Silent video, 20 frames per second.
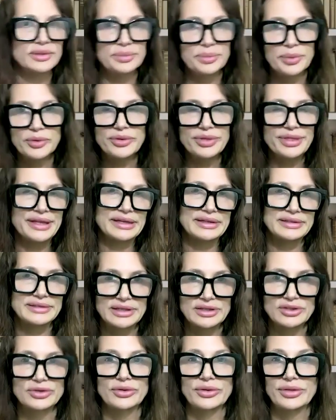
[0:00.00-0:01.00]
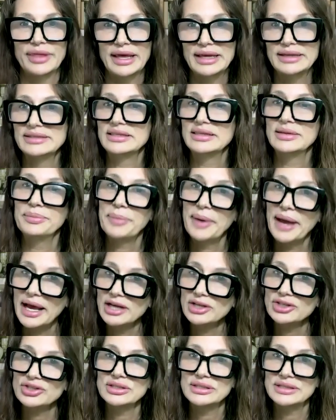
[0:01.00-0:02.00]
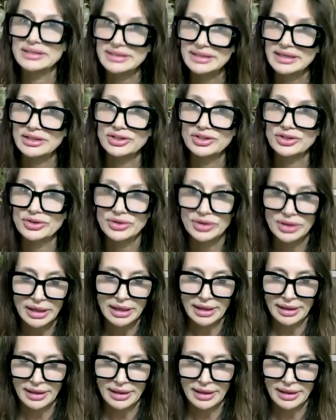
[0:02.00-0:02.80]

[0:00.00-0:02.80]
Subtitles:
the birthing center. That's the passion center.